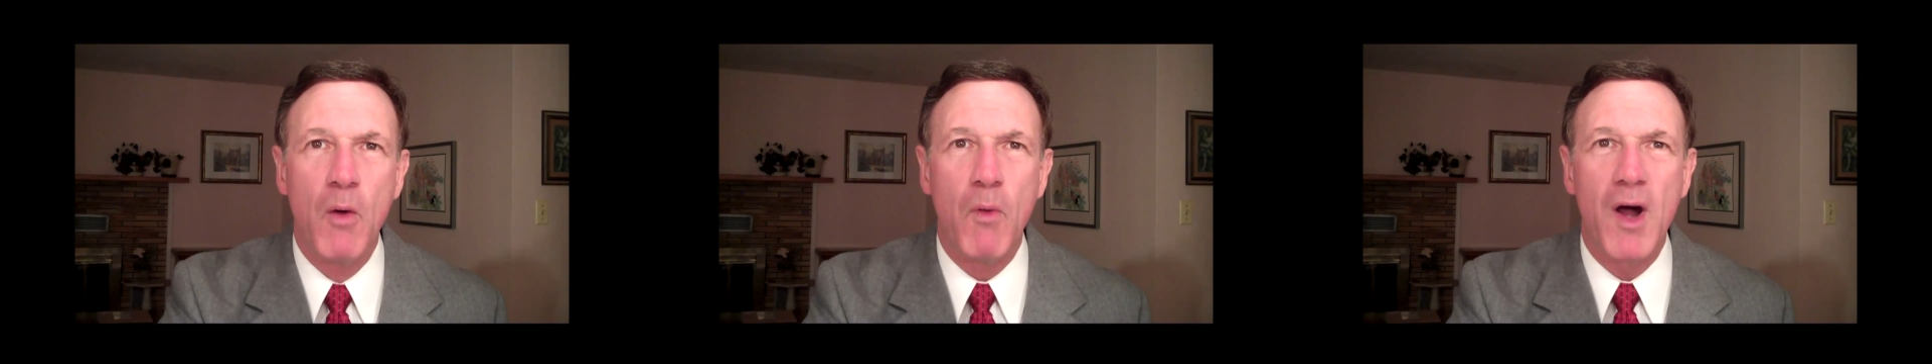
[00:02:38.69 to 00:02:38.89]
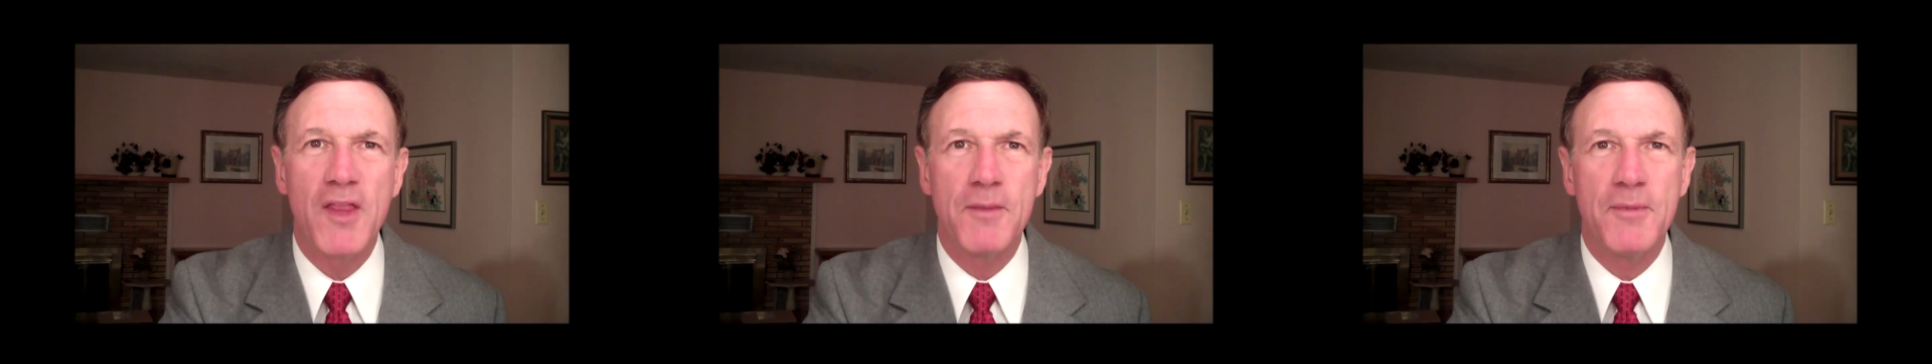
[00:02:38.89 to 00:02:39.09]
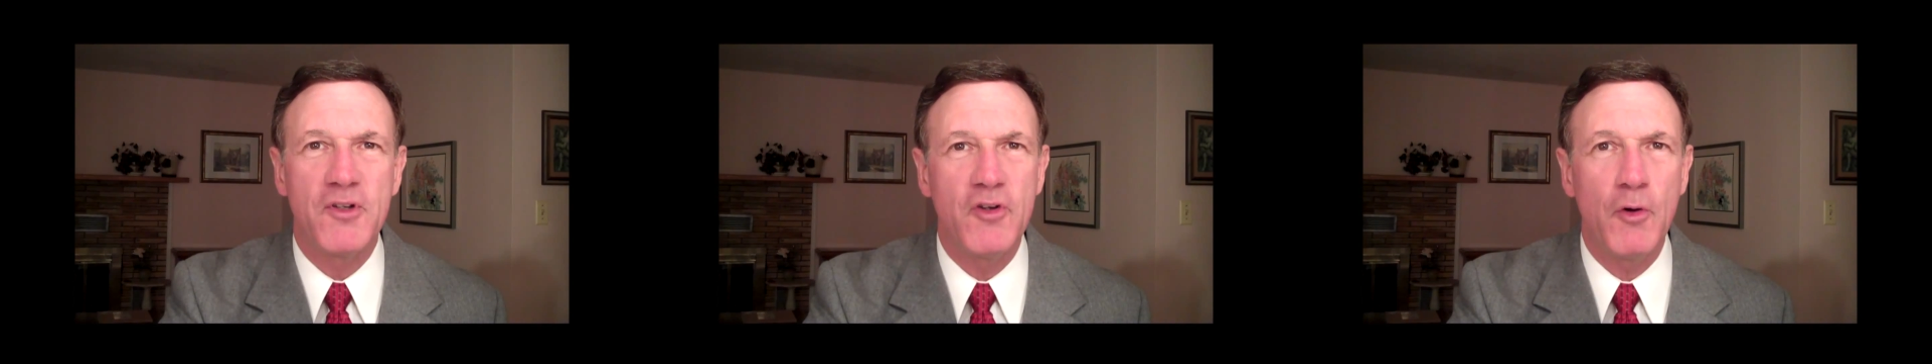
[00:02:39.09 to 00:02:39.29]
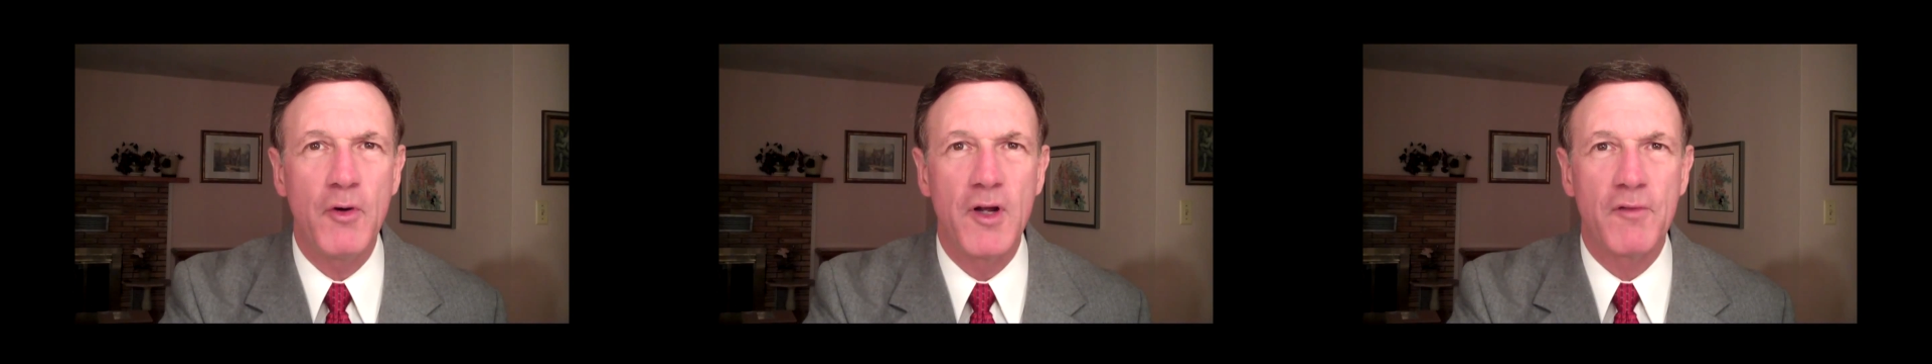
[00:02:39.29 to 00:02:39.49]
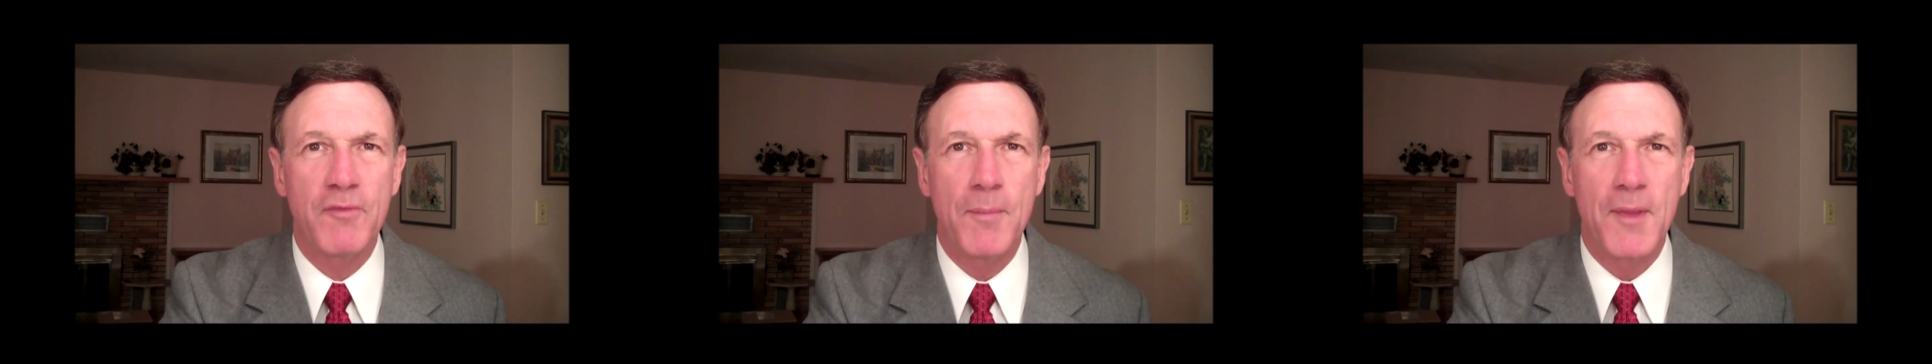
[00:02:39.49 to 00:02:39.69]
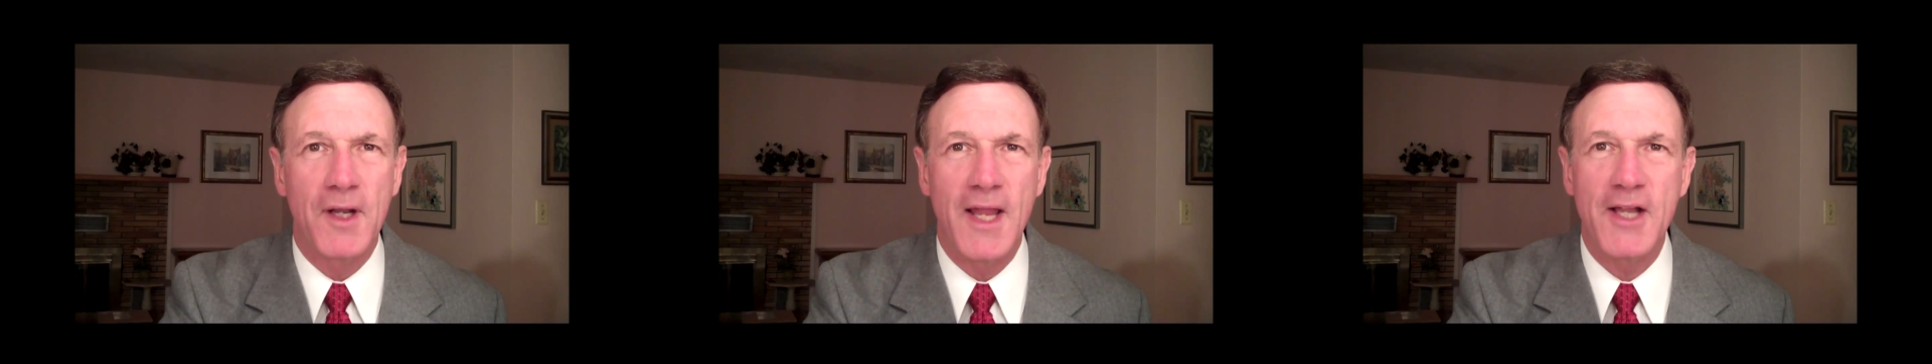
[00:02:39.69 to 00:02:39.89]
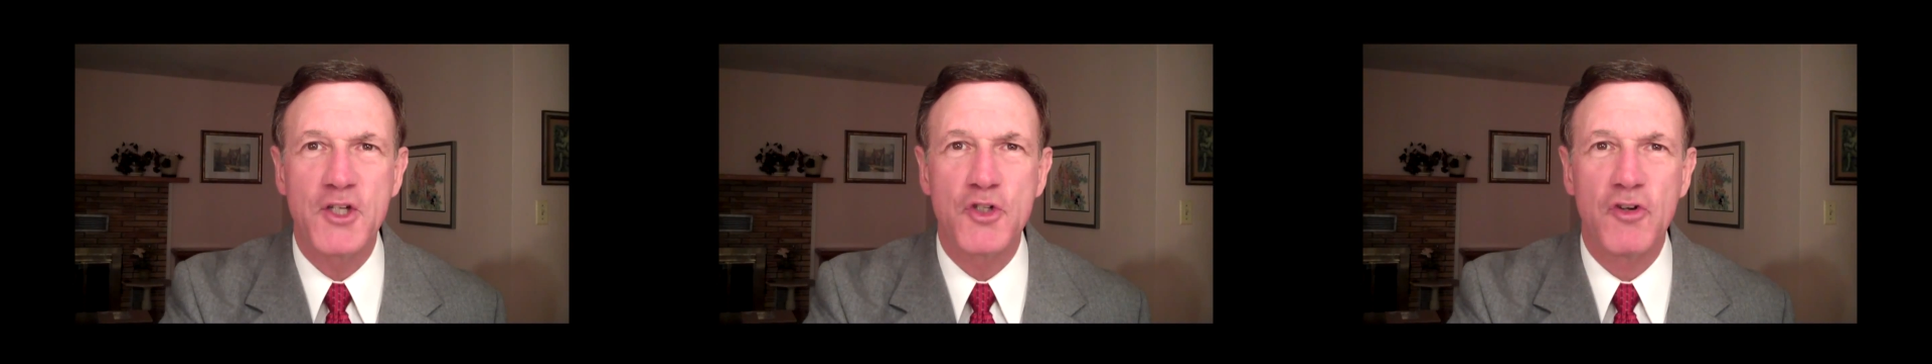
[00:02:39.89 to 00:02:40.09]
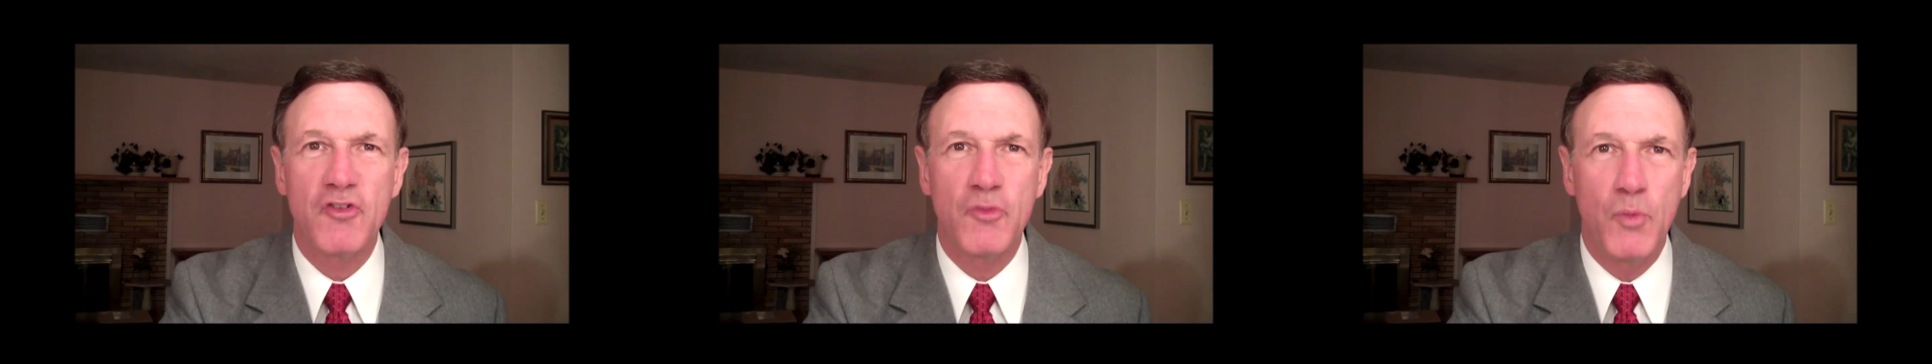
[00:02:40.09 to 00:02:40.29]
While the material from the
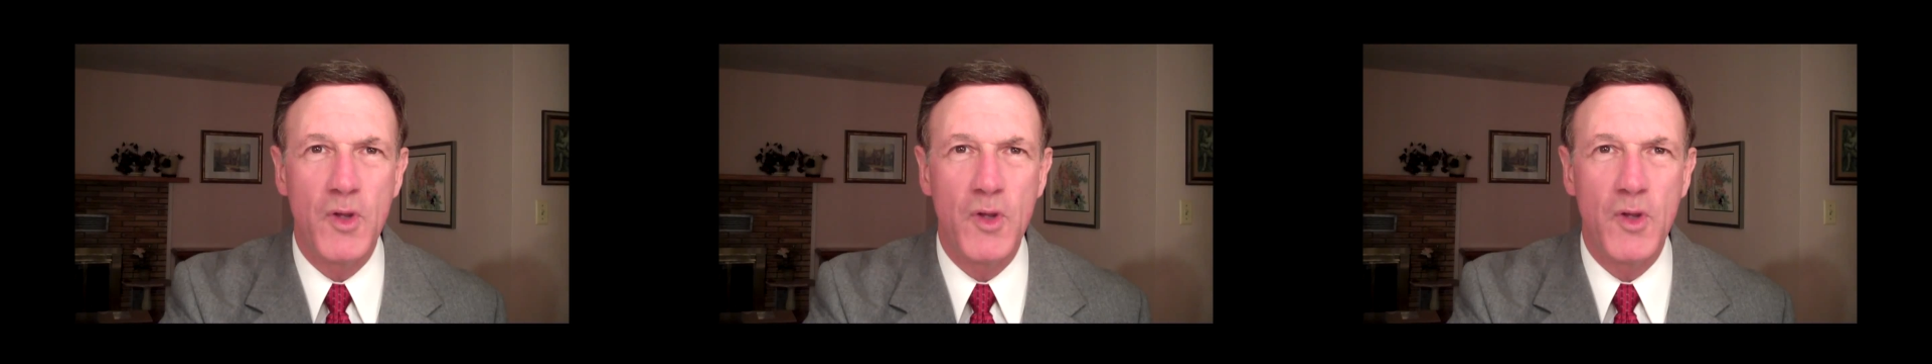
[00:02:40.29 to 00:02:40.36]
lectures